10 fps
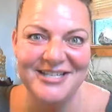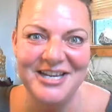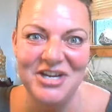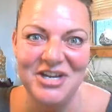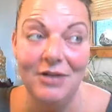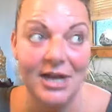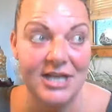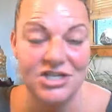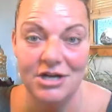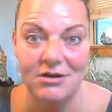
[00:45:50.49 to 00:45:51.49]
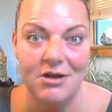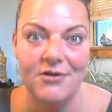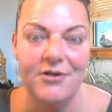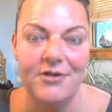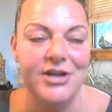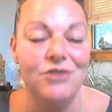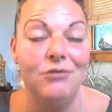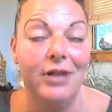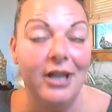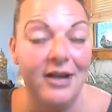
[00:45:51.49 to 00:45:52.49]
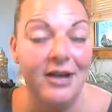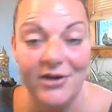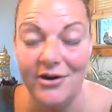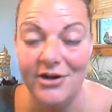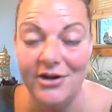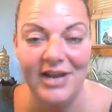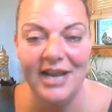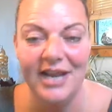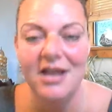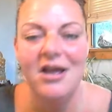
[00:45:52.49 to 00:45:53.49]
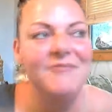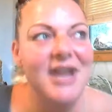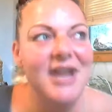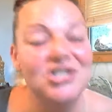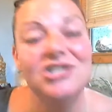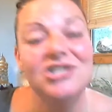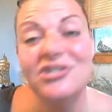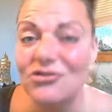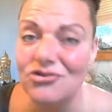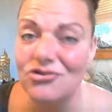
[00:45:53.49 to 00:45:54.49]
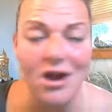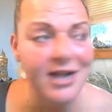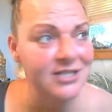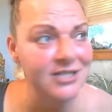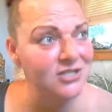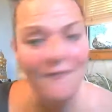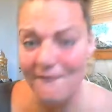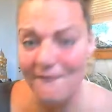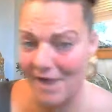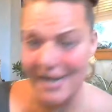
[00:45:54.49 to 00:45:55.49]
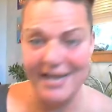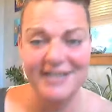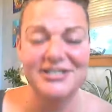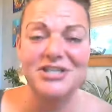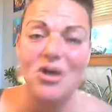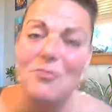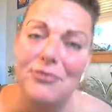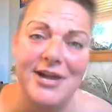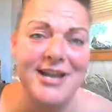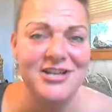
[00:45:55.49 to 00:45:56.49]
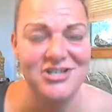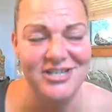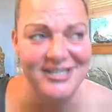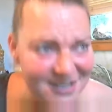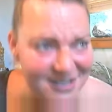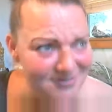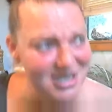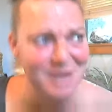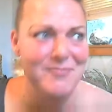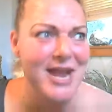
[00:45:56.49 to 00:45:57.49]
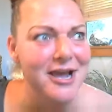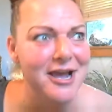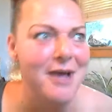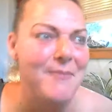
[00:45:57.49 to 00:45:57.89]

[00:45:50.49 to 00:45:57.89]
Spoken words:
And you look at Cheryl Coco and you love her and you're like, man, she's so strong and so funny and so pretty, and she doesn't even need makeup.